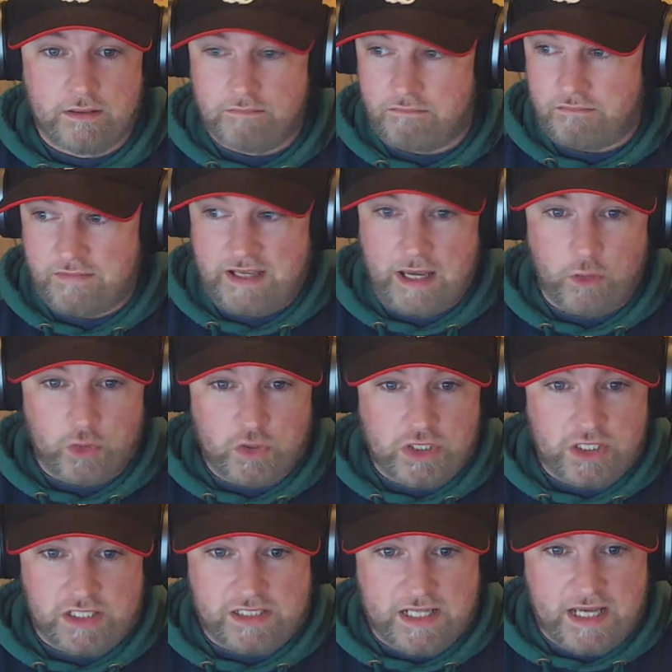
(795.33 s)
Get under your
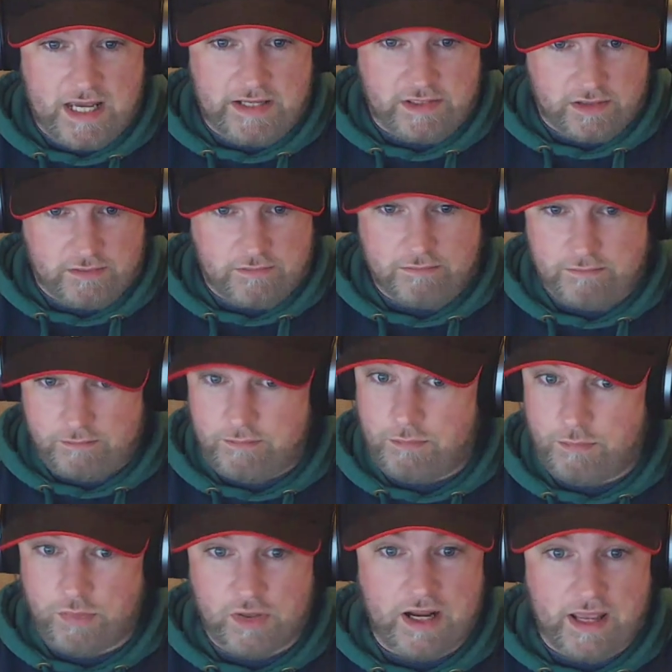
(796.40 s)
stairs and
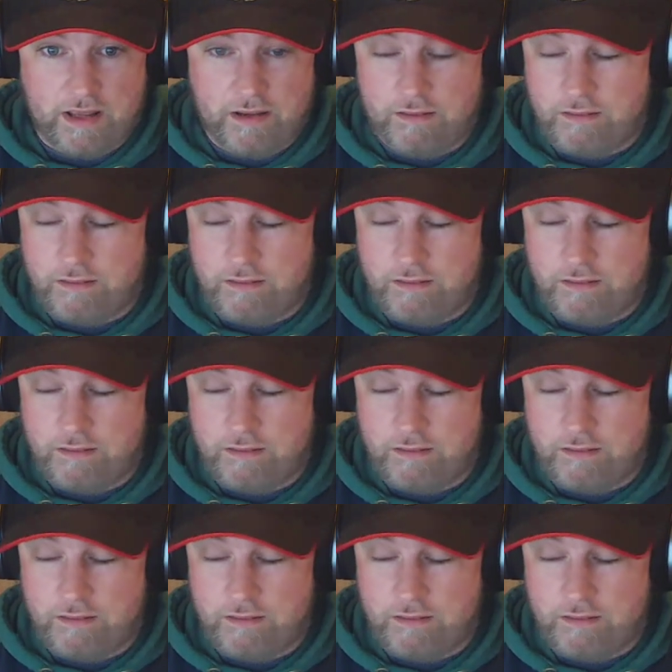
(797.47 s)
pray.